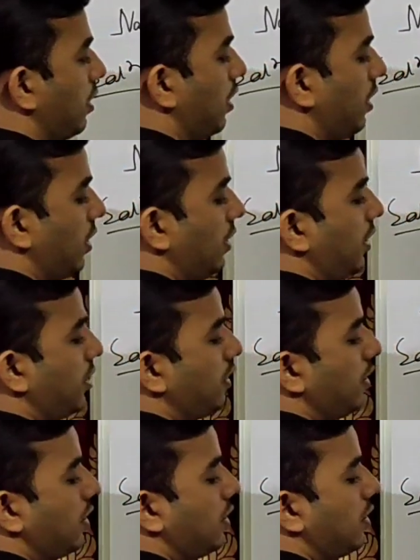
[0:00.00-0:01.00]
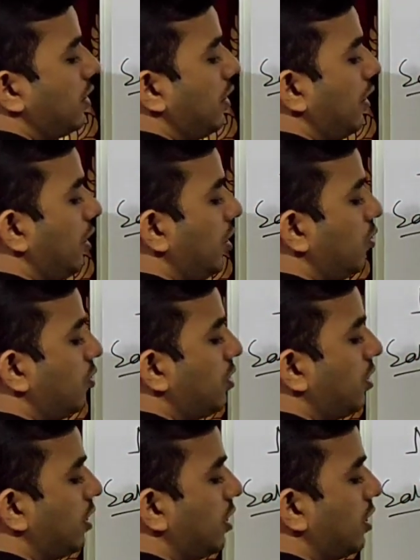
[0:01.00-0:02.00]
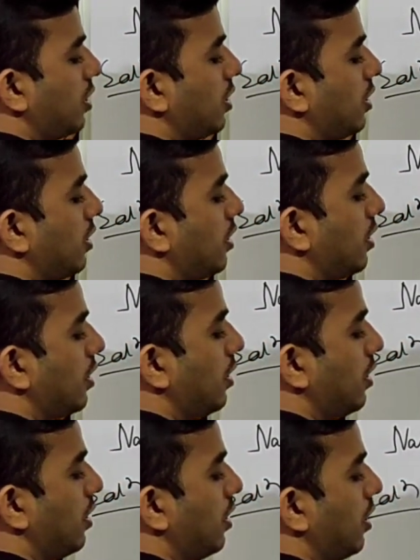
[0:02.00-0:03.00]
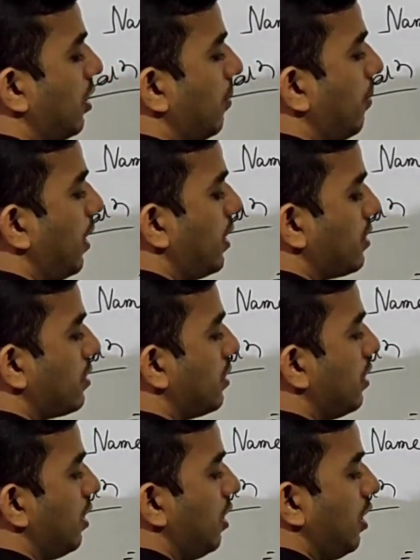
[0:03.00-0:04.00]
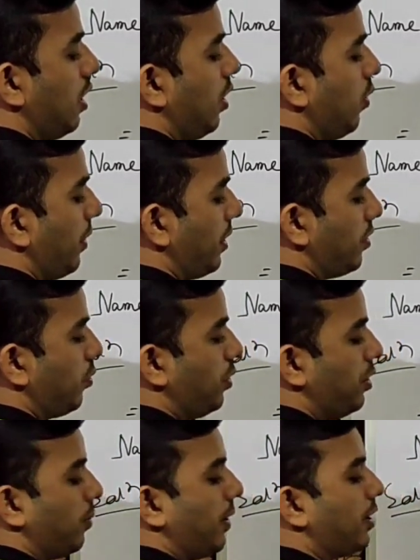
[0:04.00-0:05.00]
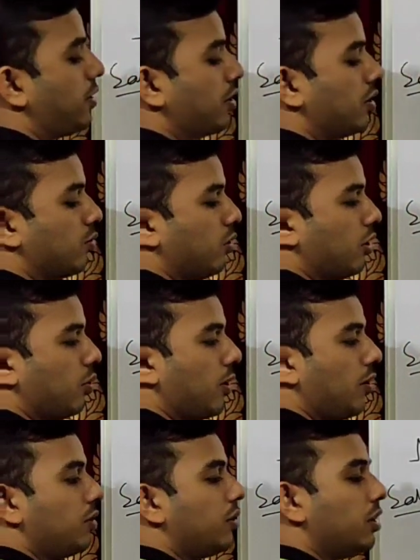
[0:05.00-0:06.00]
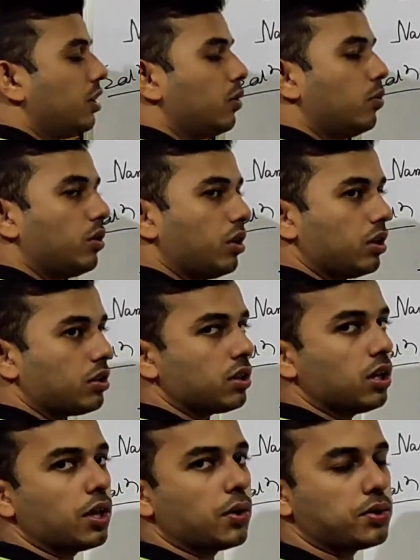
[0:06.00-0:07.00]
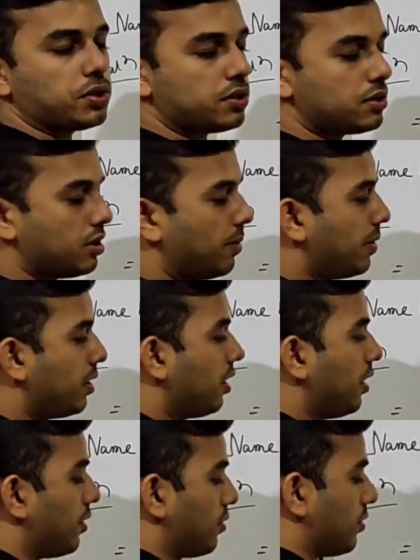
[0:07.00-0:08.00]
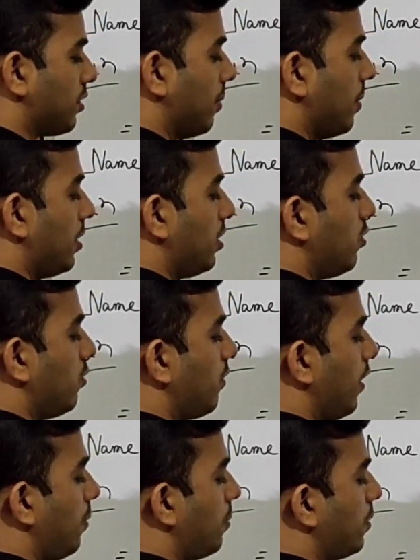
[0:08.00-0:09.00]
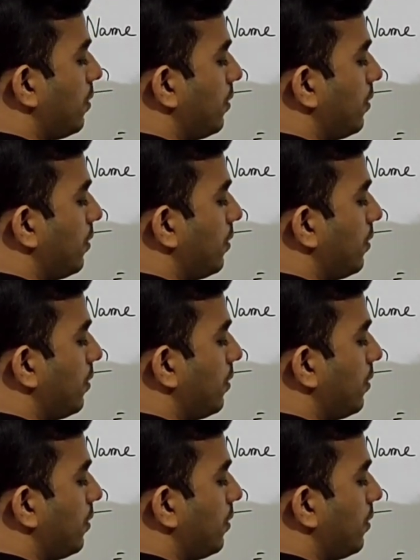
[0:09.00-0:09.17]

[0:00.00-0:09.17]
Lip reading: then 3 into 3 plus, when we divide 21 with 3, we got quotient 7, so 7 into 5.